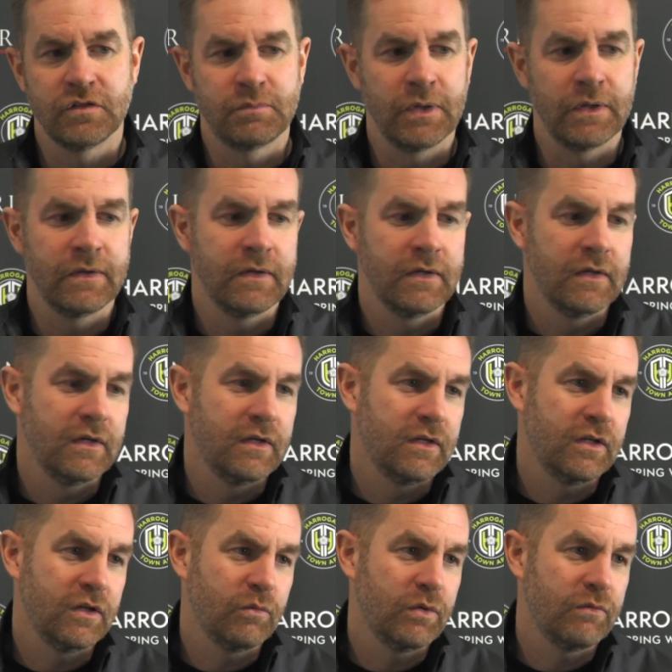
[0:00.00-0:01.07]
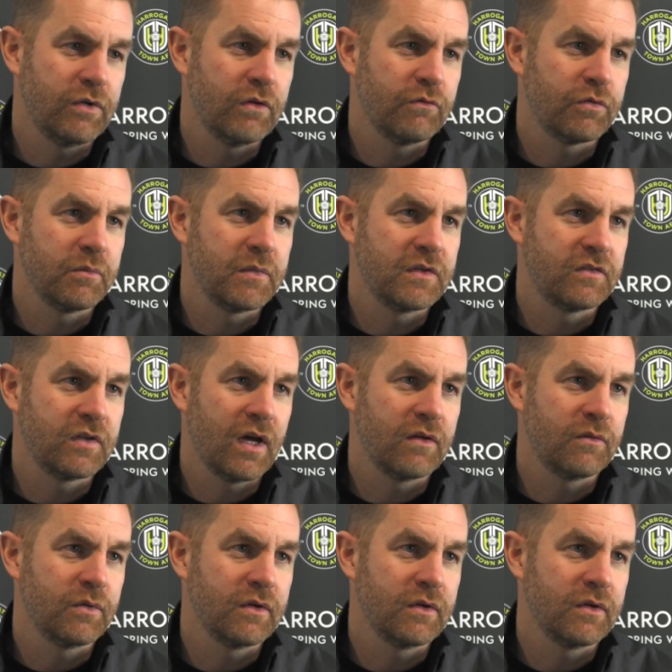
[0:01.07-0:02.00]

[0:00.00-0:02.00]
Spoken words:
But you know, we've learned from this side.